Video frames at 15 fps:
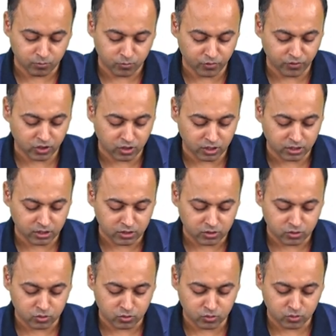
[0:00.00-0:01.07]
Moving on
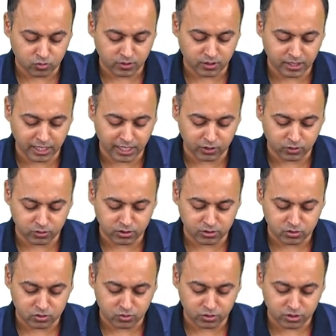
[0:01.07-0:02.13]
to
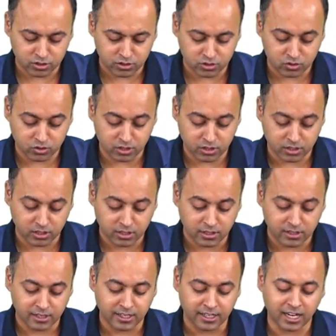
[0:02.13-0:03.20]
glycogen storage disorder
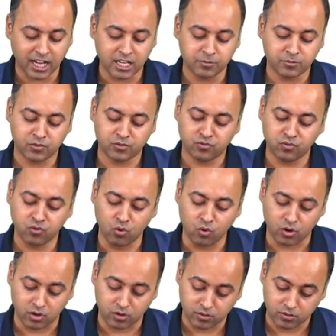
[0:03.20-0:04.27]
type
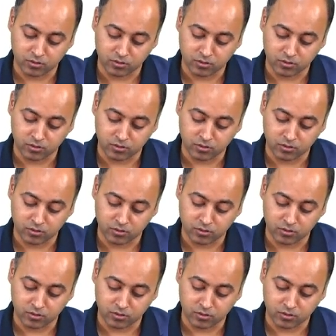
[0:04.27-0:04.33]
4.